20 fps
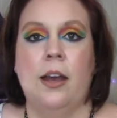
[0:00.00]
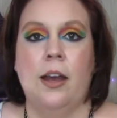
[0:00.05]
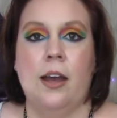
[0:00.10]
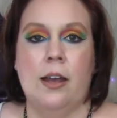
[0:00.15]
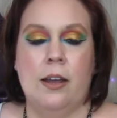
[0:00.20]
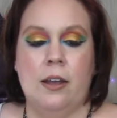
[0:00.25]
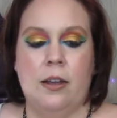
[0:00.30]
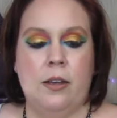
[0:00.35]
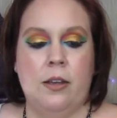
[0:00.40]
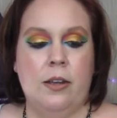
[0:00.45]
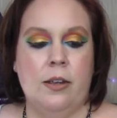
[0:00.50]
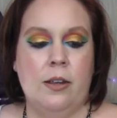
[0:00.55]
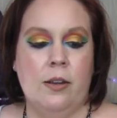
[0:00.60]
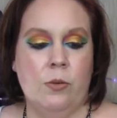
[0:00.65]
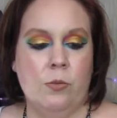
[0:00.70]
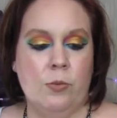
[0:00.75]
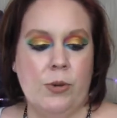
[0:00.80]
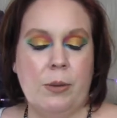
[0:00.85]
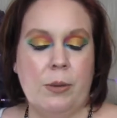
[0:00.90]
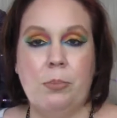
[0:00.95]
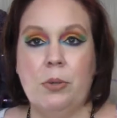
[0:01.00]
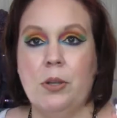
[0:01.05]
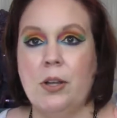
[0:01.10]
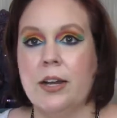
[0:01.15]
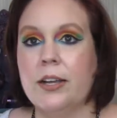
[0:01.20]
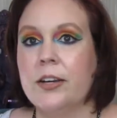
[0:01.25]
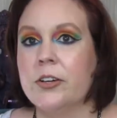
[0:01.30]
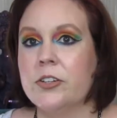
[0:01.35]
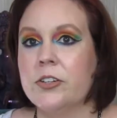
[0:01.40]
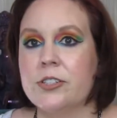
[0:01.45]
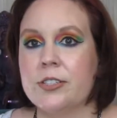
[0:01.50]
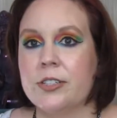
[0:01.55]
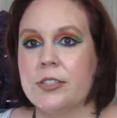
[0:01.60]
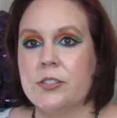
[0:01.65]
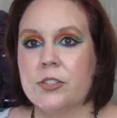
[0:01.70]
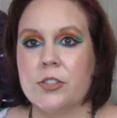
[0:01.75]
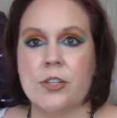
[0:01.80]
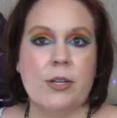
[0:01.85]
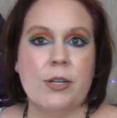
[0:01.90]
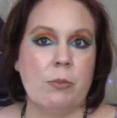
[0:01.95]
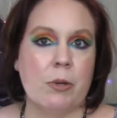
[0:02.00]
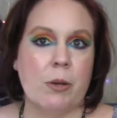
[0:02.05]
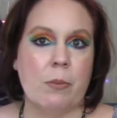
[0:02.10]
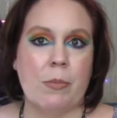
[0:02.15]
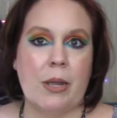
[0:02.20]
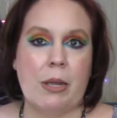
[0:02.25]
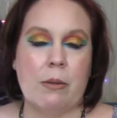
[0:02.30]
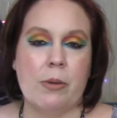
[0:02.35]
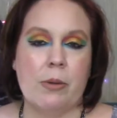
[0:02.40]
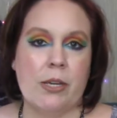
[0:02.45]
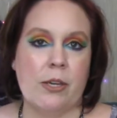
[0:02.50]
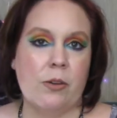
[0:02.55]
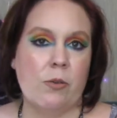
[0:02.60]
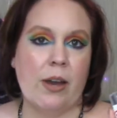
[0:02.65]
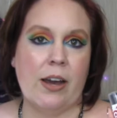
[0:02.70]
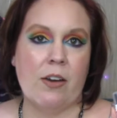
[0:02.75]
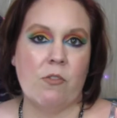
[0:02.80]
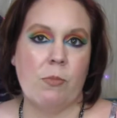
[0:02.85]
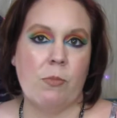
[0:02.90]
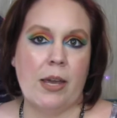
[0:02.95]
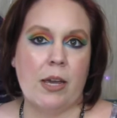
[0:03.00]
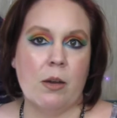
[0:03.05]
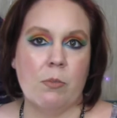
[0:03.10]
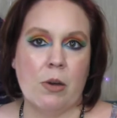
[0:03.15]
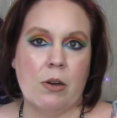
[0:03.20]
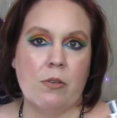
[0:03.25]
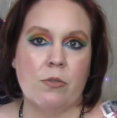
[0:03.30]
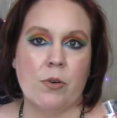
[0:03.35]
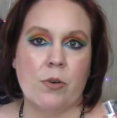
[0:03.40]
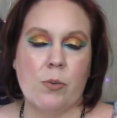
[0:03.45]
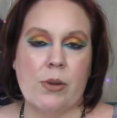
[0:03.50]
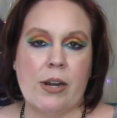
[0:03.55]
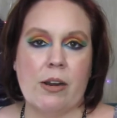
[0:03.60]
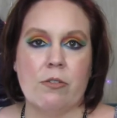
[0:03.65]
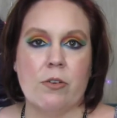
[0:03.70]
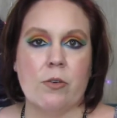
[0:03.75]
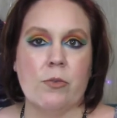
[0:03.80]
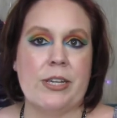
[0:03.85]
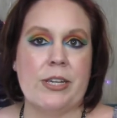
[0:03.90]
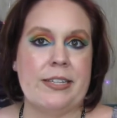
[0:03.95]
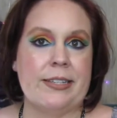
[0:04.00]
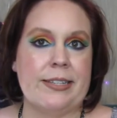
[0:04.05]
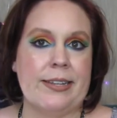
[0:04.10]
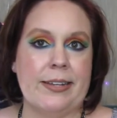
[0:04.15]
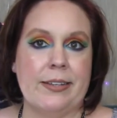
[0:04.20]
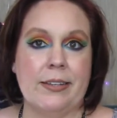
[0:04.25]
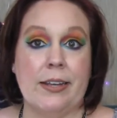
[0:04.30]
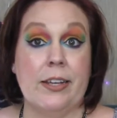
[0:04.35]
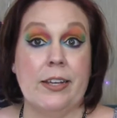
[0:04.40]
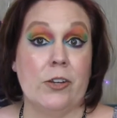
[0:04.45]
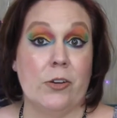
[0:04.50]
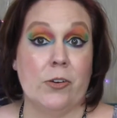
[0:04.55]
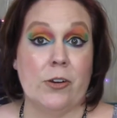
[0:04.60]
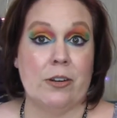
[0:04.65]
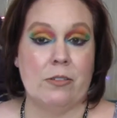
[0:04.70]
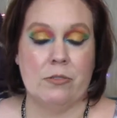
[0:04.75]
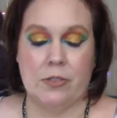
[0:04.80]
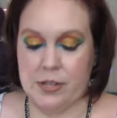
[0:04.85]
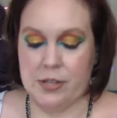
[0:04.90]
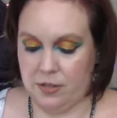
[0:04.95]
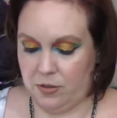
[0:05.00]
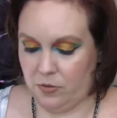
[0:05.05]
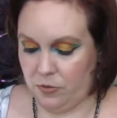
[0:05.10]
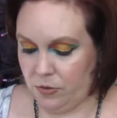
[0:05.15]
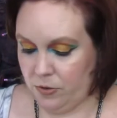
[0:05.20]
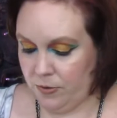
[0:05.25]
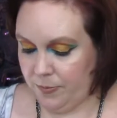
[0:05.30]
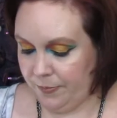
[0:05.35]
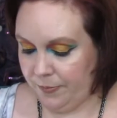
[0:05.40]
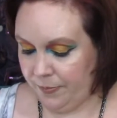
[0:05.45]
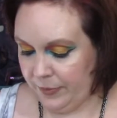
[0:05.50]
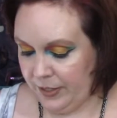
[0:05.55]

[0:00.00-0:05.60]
reapply your sunscreen, but maybe you have makeup on for whatever reason, like you're at a festival